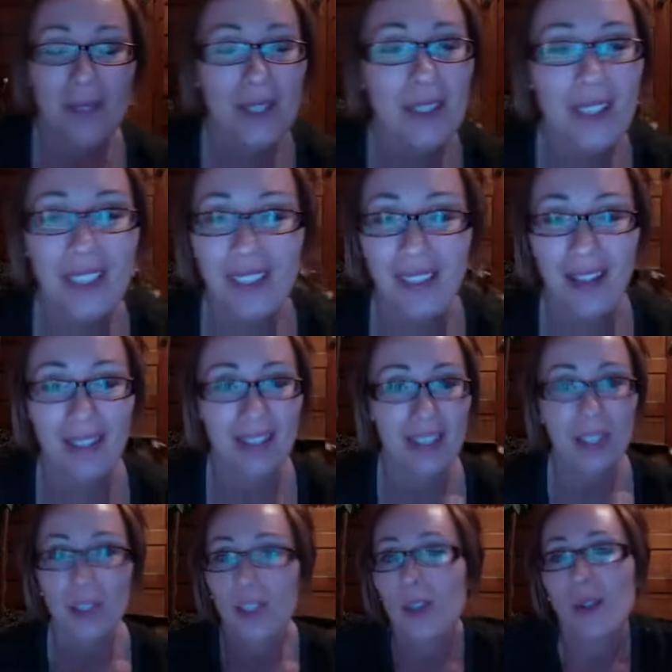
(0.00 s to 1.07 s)
You're going to love it.
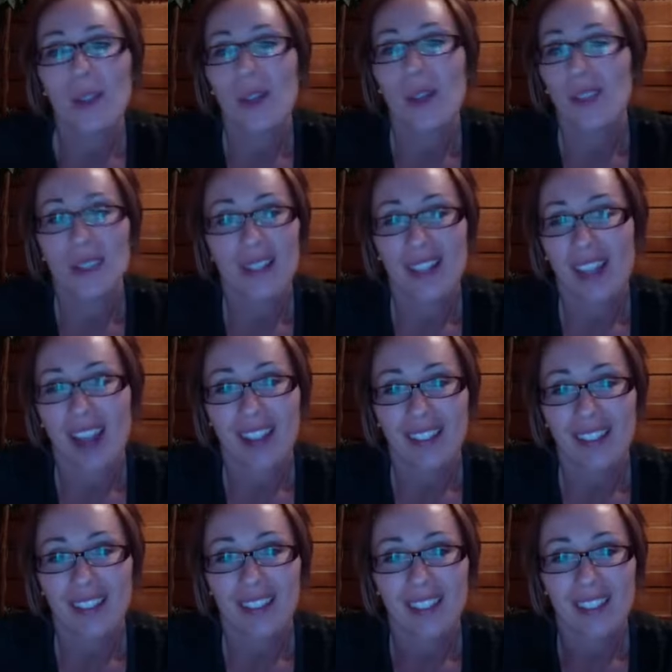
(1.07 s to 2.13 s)
You're so close to the
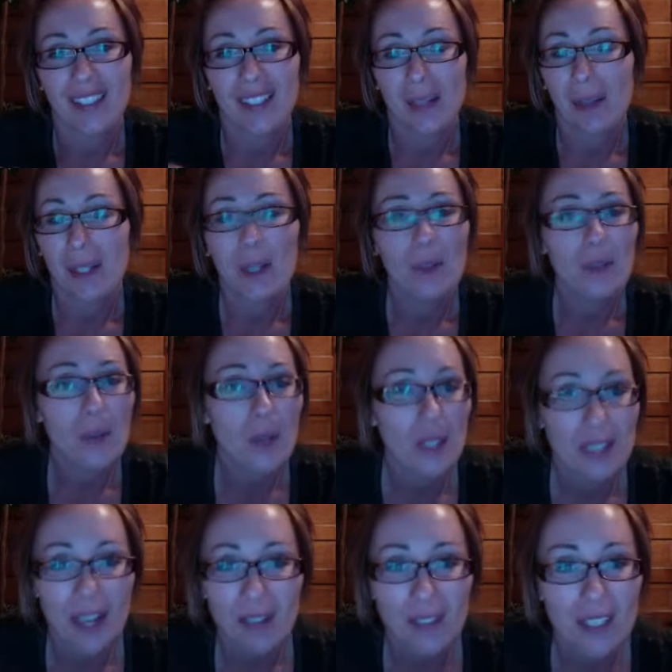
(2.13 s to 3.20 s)
end. Mm-hmm. of course,
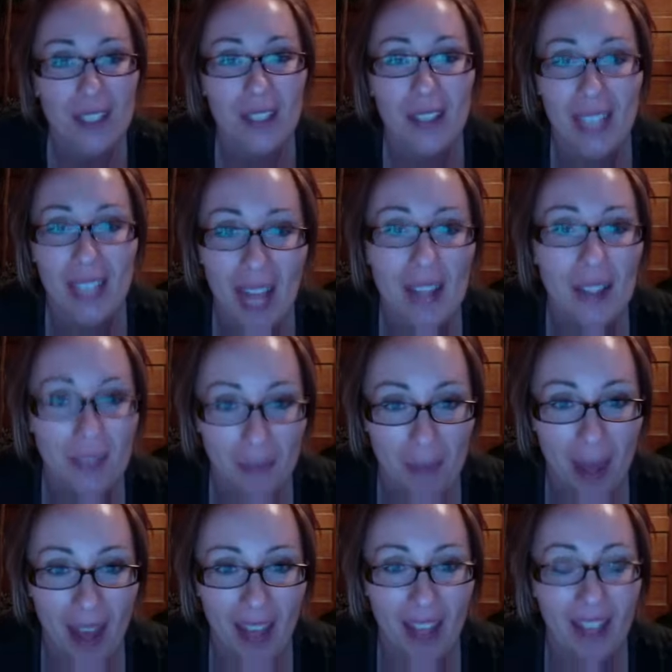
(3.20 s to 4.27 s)
have until the end of
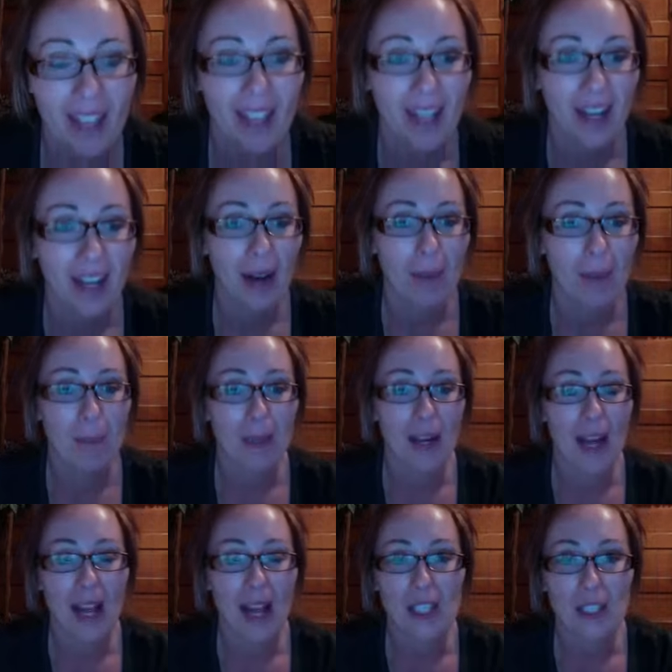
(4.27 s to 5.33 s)
May. Um, but
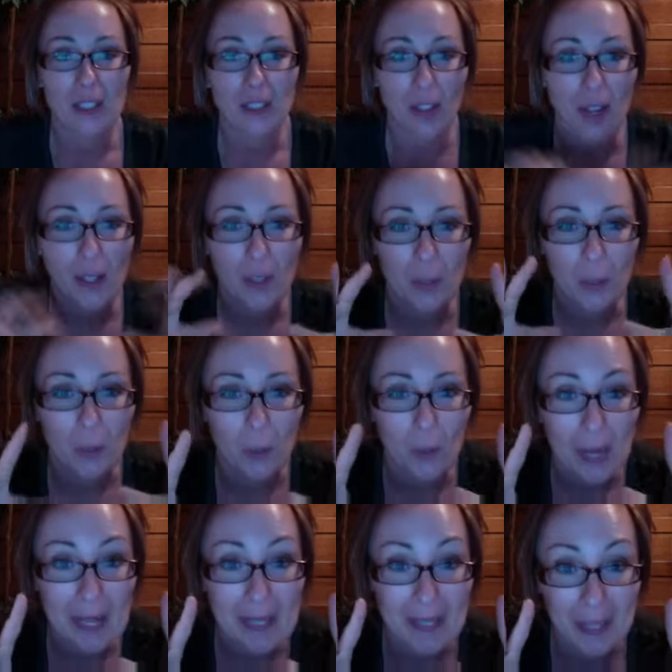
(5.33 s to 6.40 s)
I just got a little
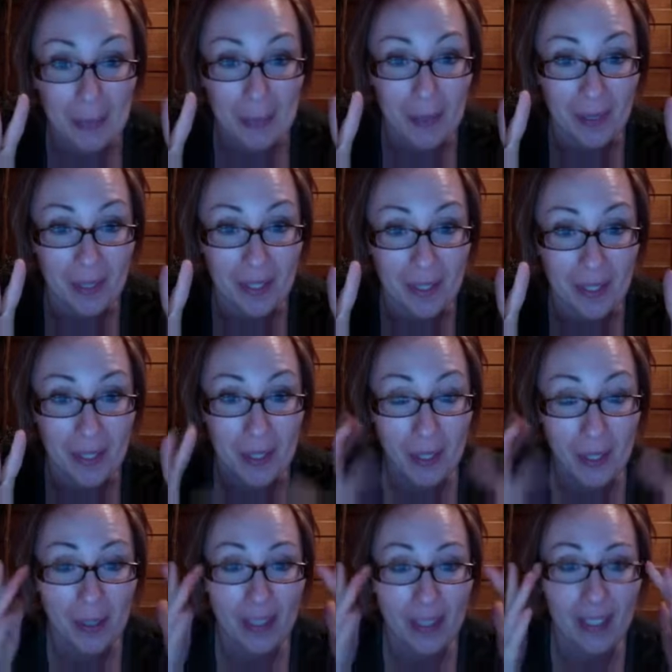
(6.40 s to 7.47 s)
crazy with listening
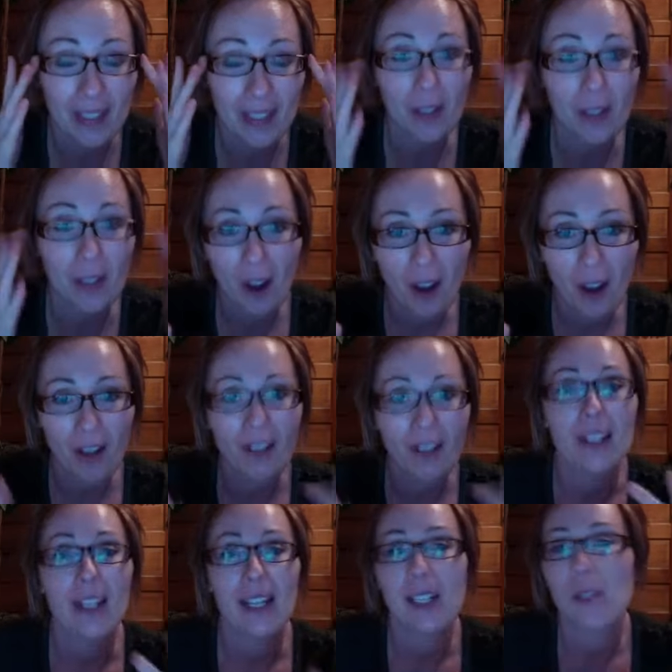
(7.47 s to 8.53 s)
to it because in the car,
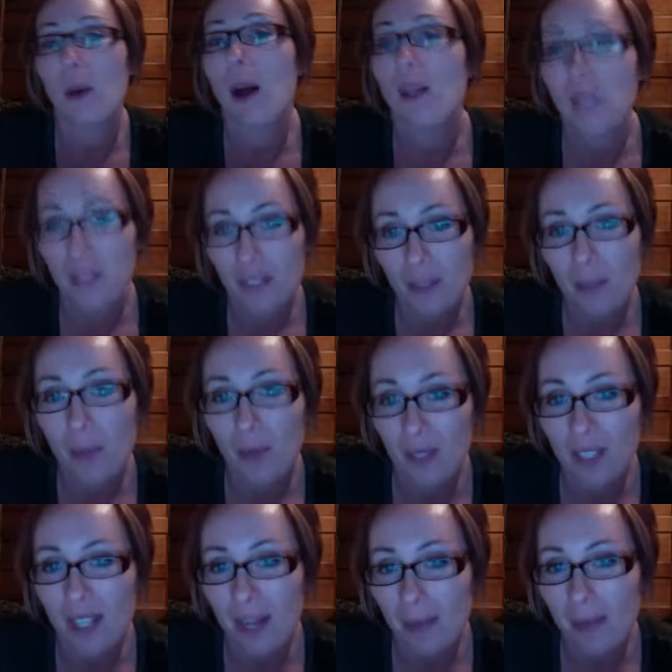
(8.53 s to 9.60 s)
it's obviously more
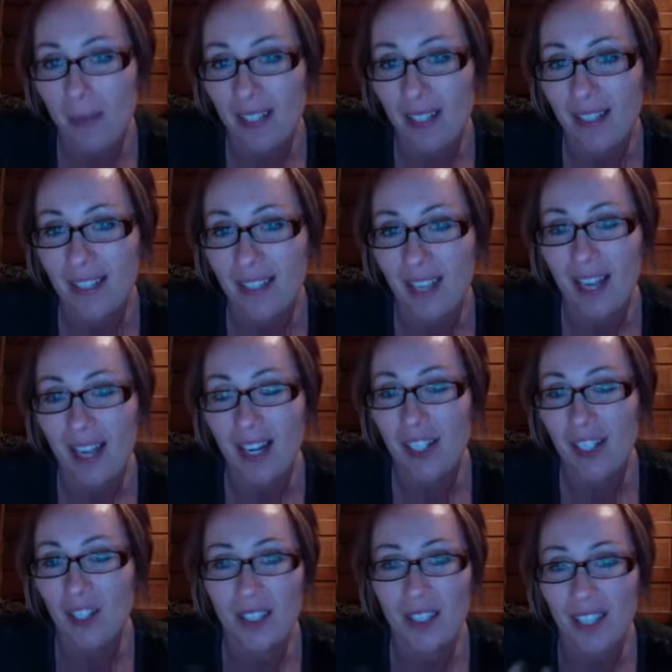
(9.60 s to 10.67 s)
than 10 minutes a day. And I
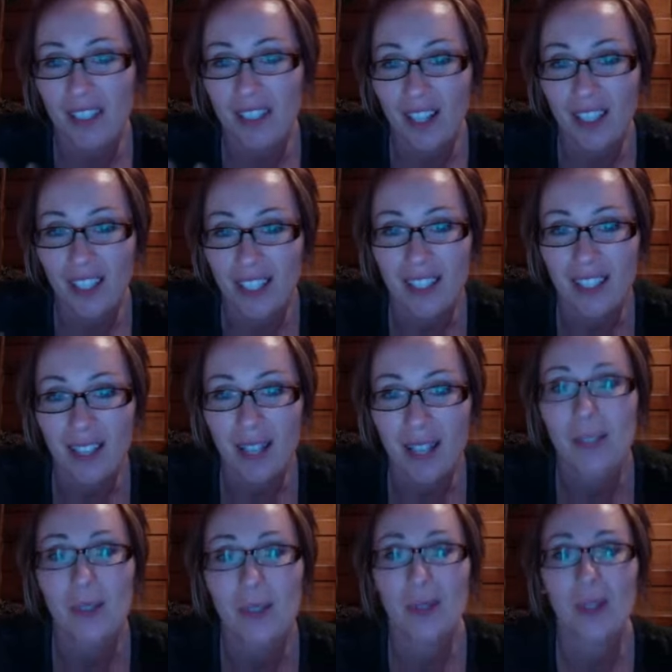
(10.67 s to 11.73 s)
just get sucked into that
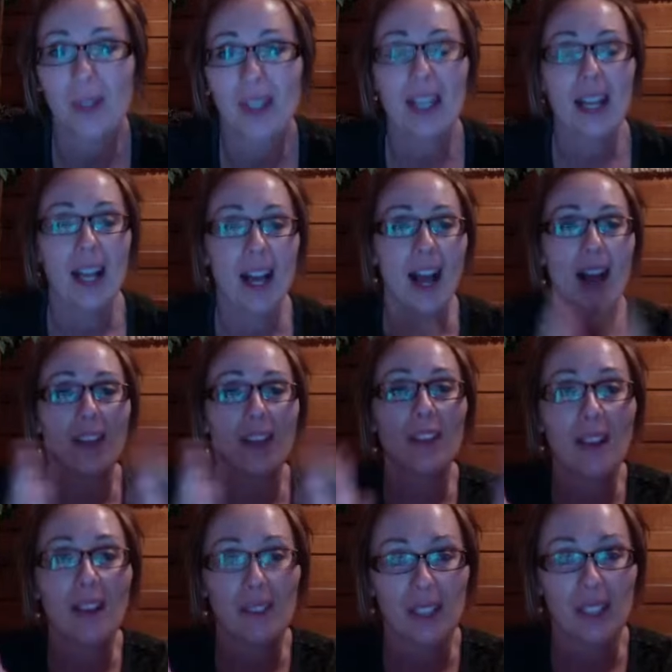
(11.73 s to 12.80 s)
story.
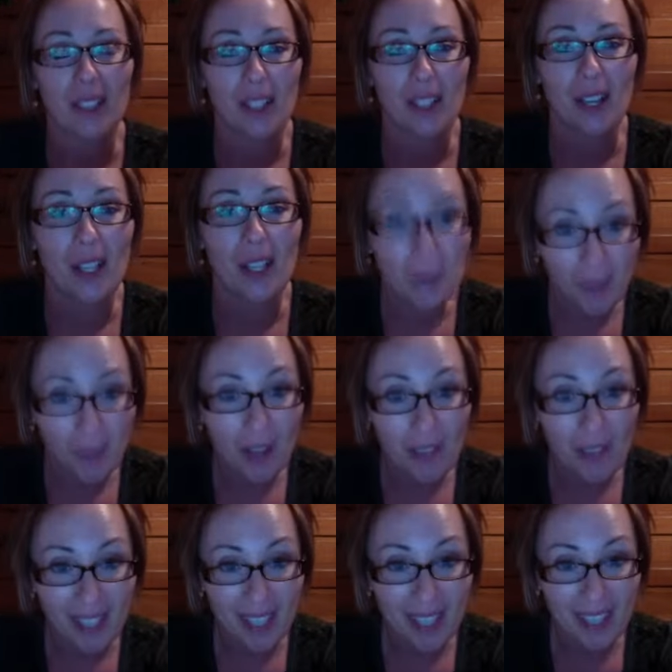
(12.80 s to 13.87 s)
Love yeah. it. You
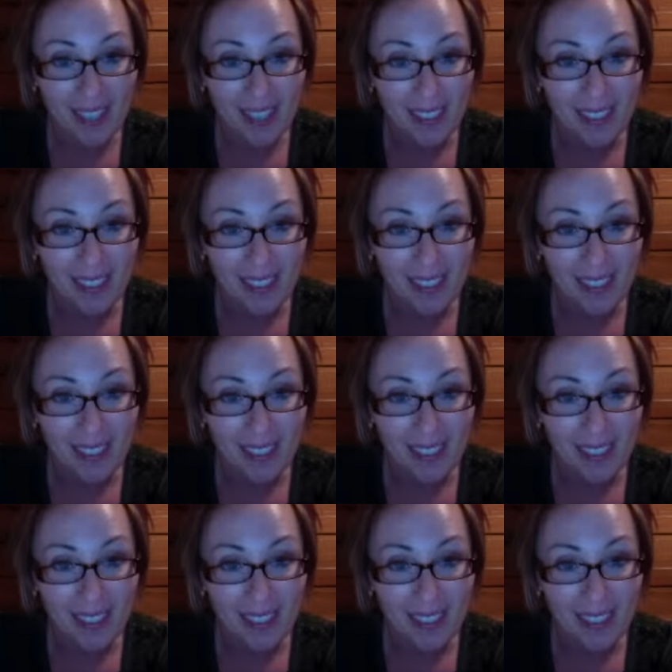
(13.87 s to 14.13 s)
loving it?